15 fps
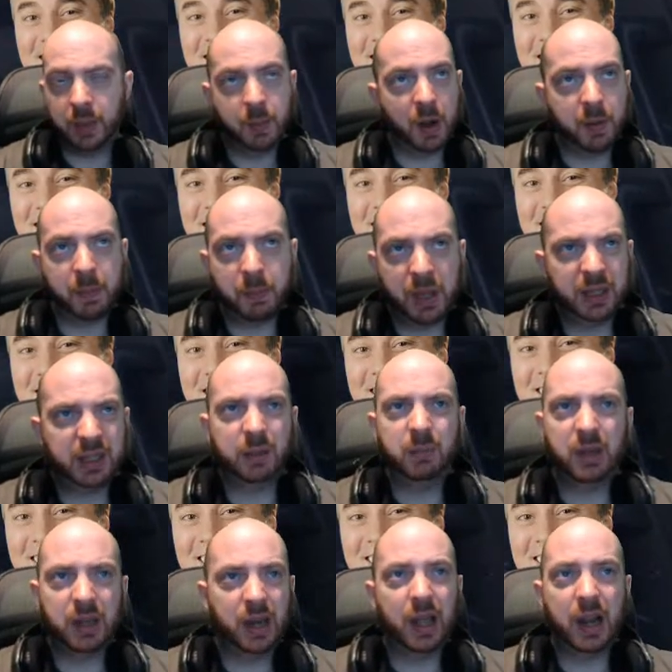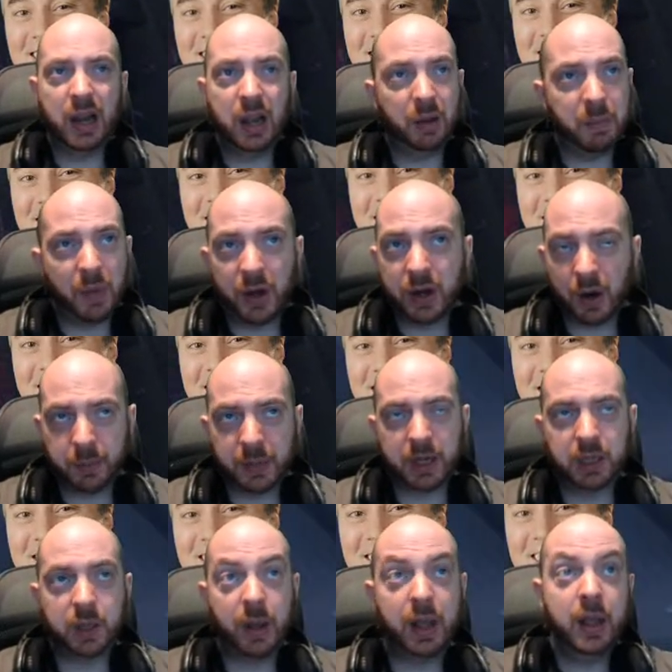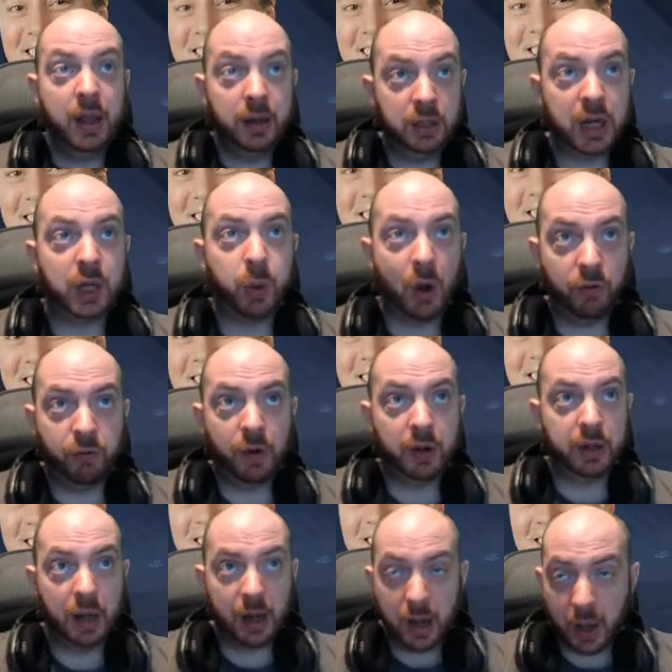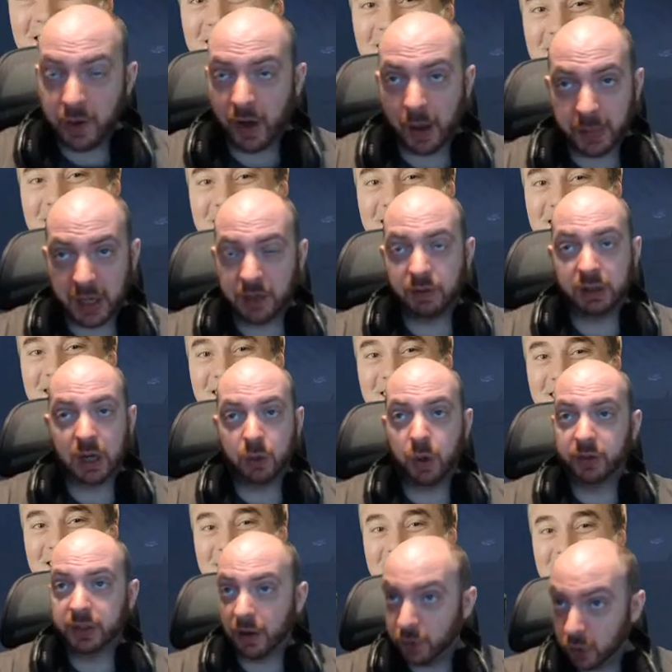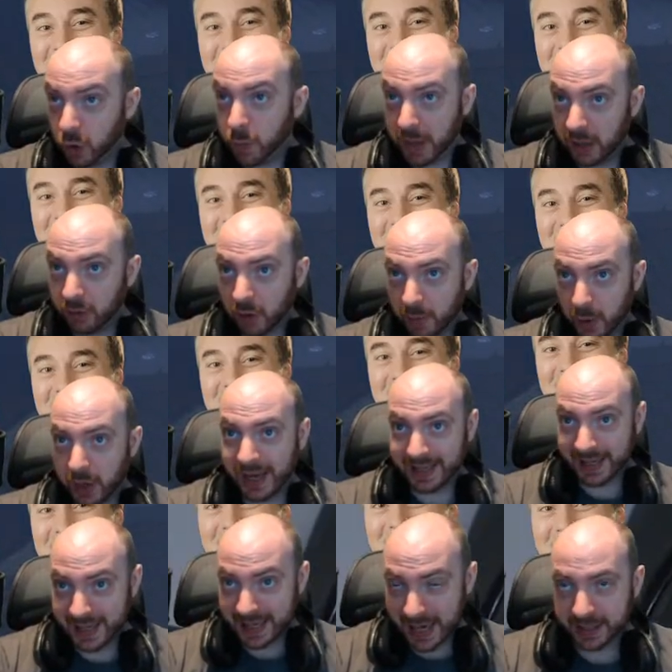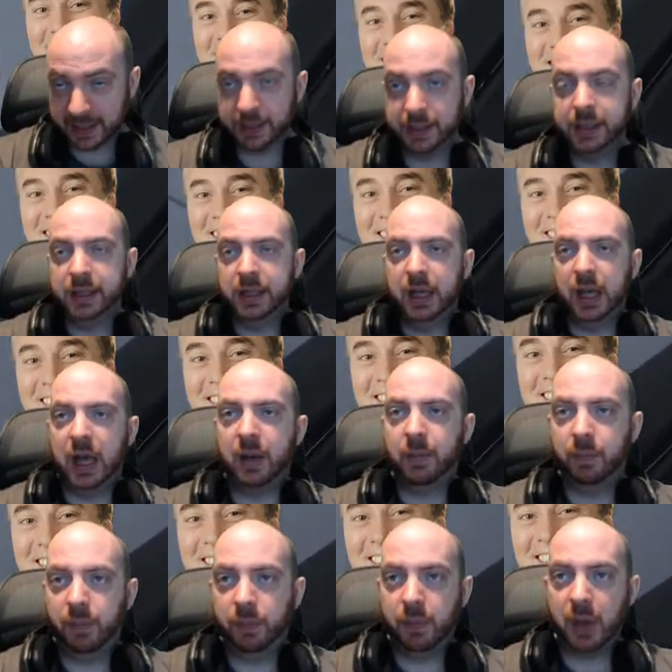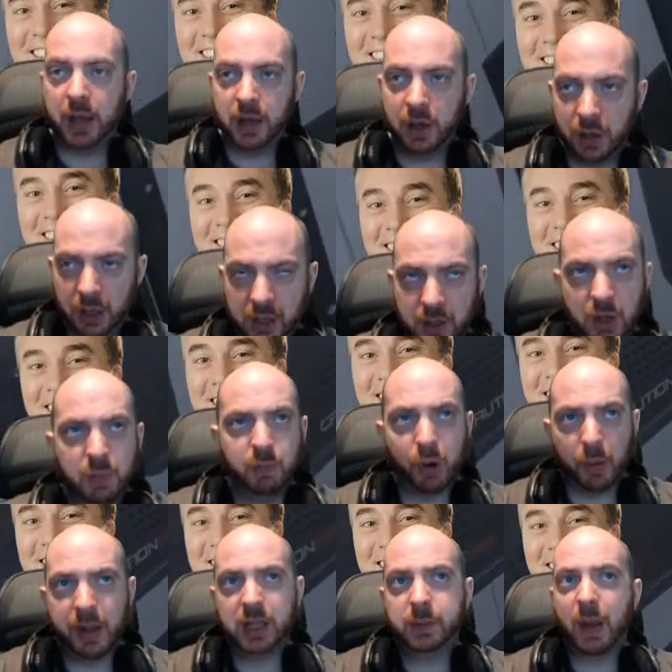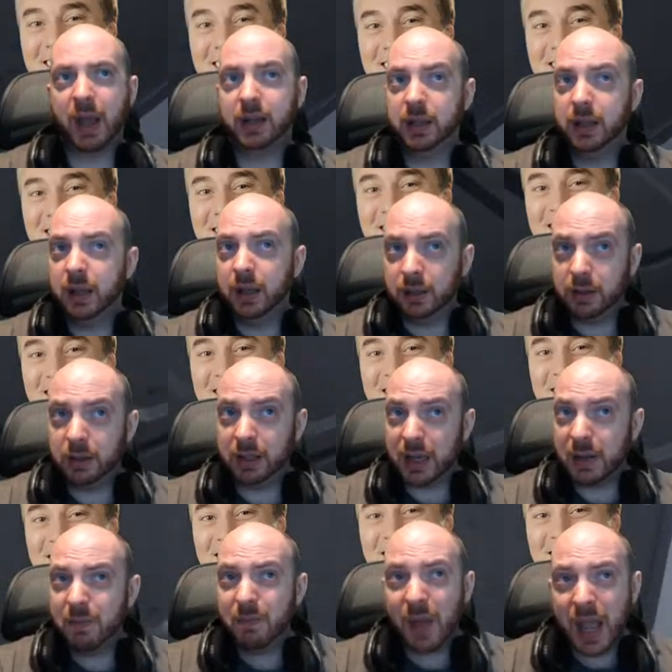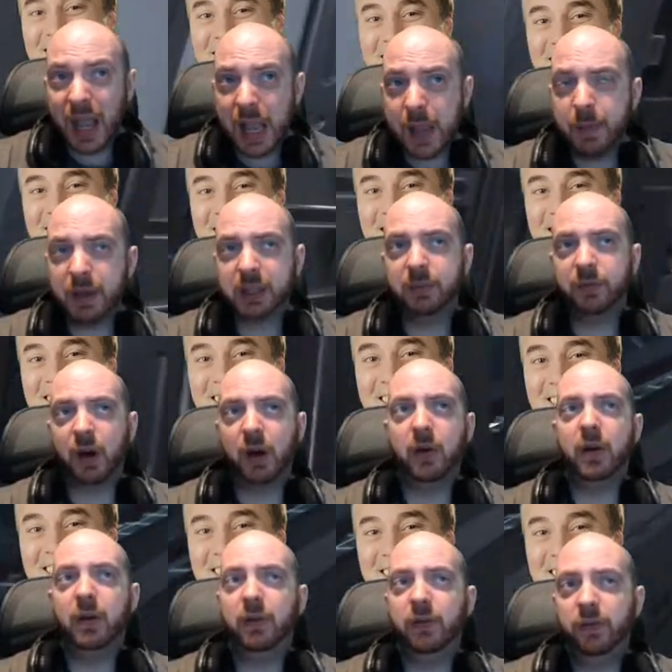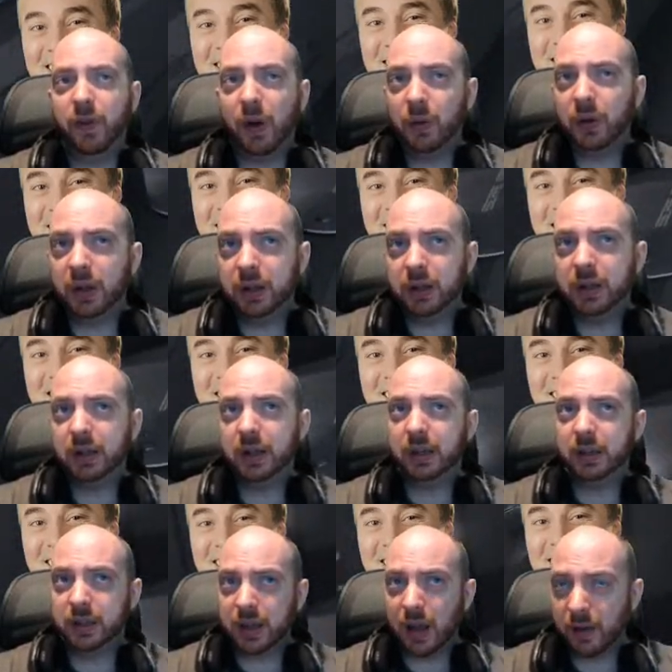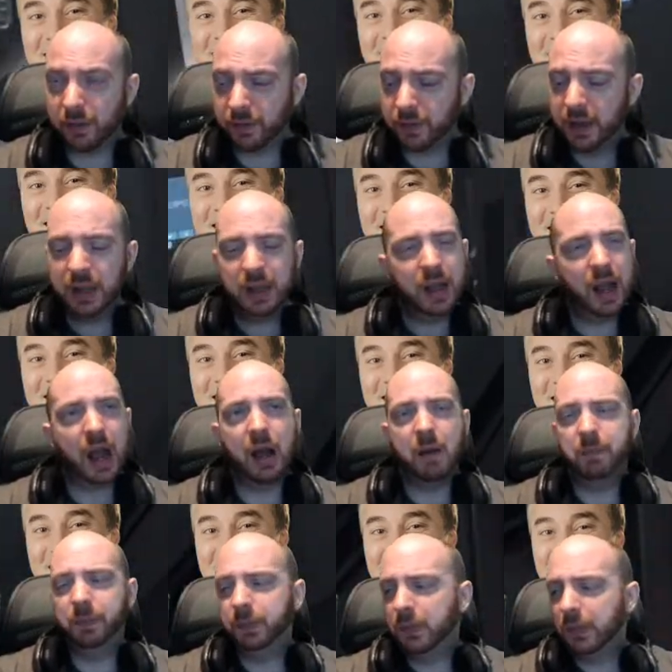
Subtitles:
there might be some little minor updates to it. Gen 12, load of updates for Gen 12 stuff should be in 3.18, yes. You can probably expect to see maybe some Vulkan stuff end